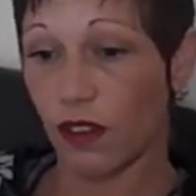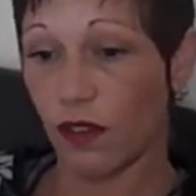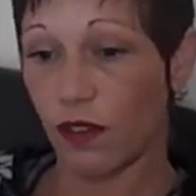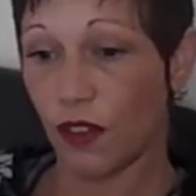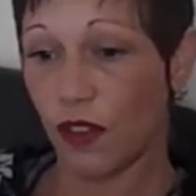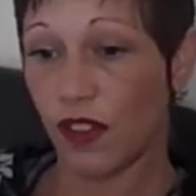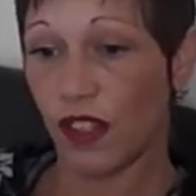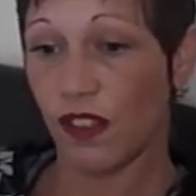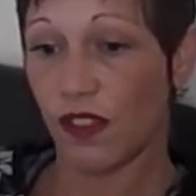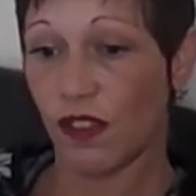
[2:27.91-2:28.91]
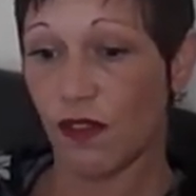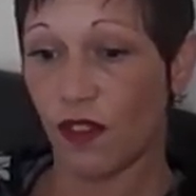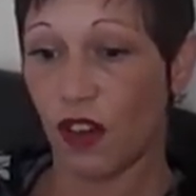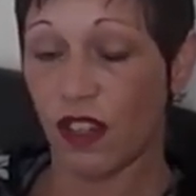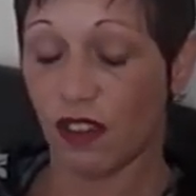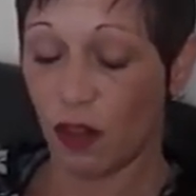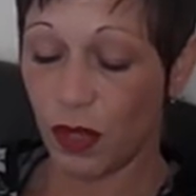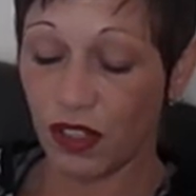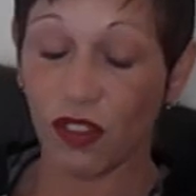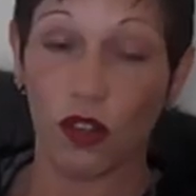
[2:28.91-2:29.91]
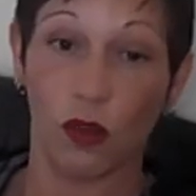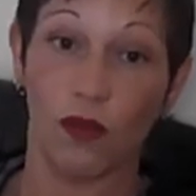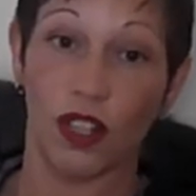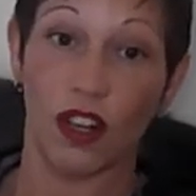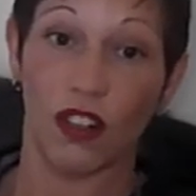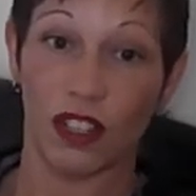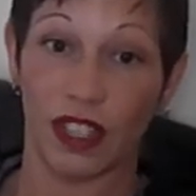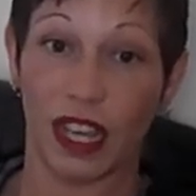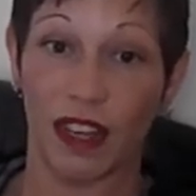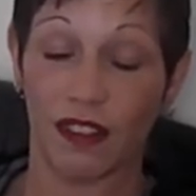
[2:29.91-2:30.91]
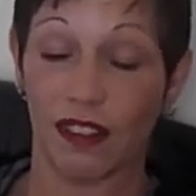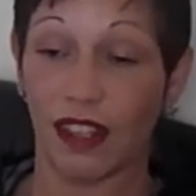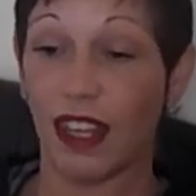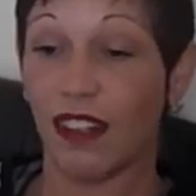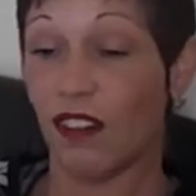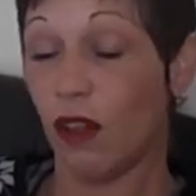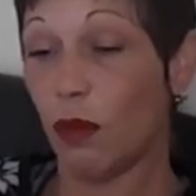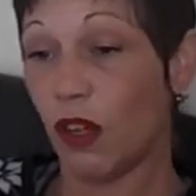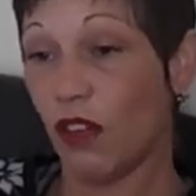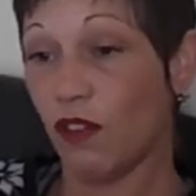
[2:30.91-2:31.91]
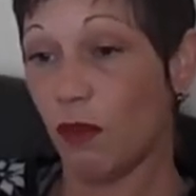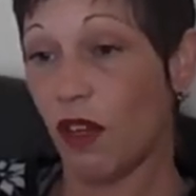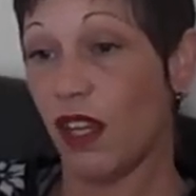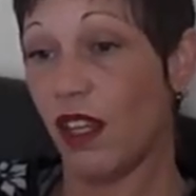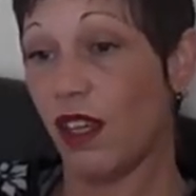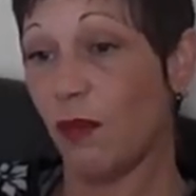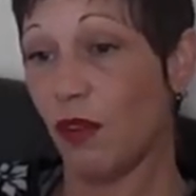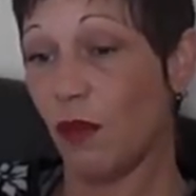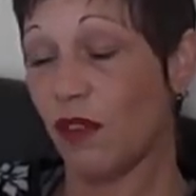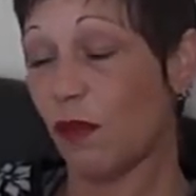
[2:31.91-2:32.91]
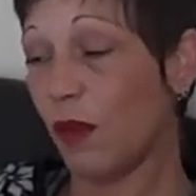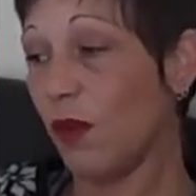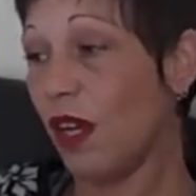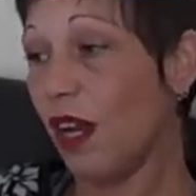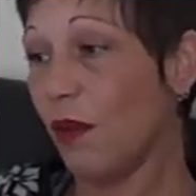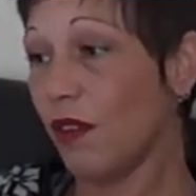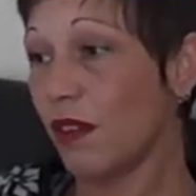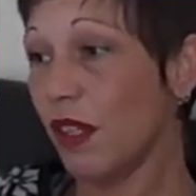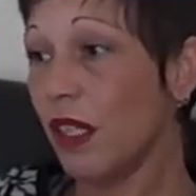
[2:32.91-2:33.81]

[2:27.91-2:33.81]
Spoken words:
through Citizens Advice I went to court regarding the housing, and I applied for my employment support allowance.